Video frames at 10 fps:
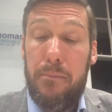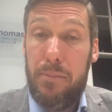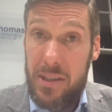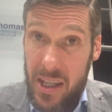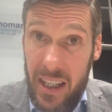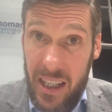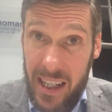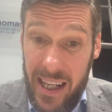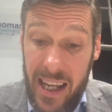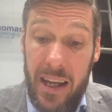
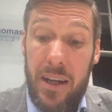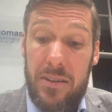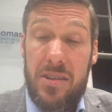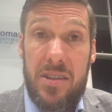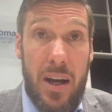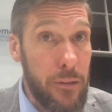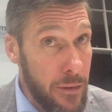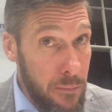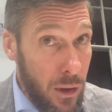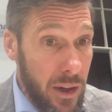particularly the
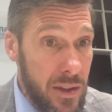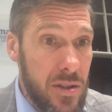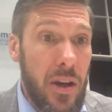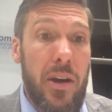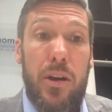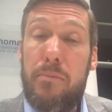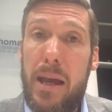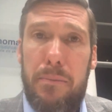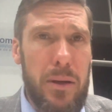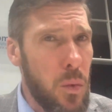self-employed who may
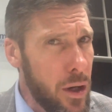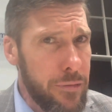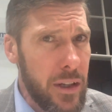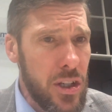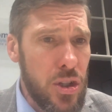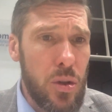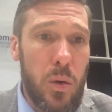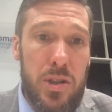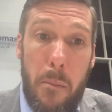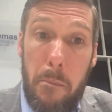be woefully
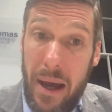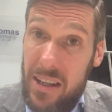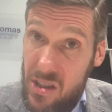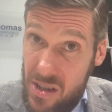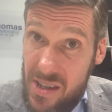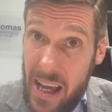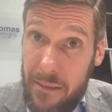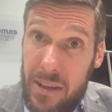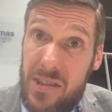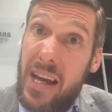short on pension
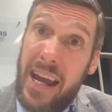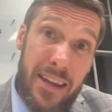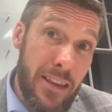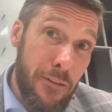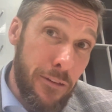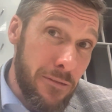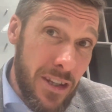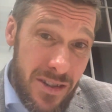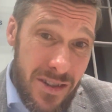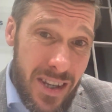savings in their
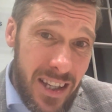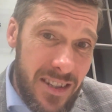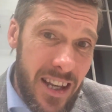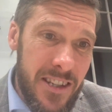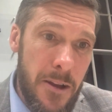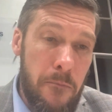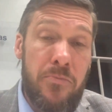50s and 60s.